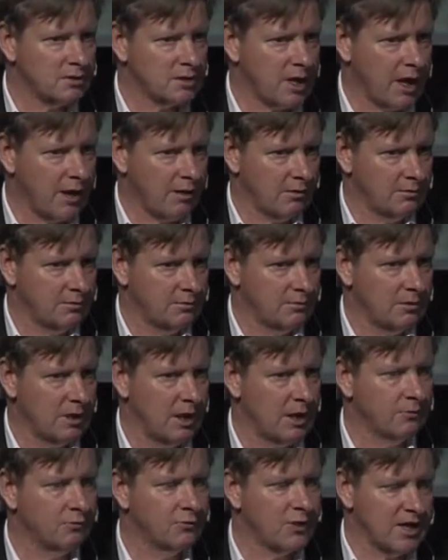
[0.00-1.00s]
down,
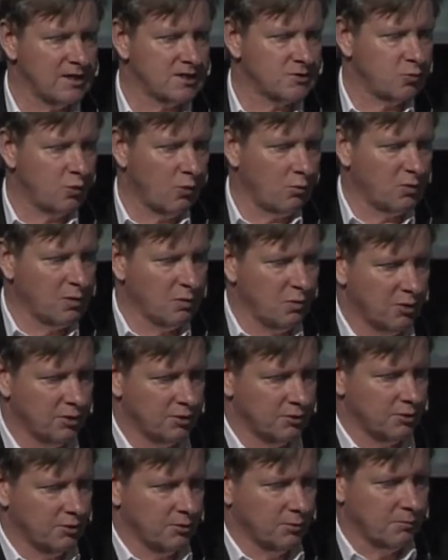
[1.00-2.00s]
and that's what we want to
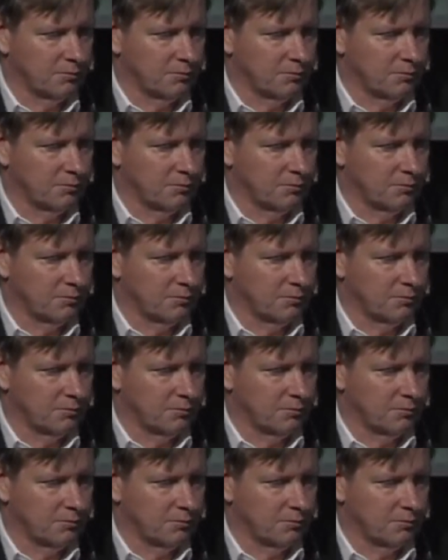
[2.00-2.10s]
do.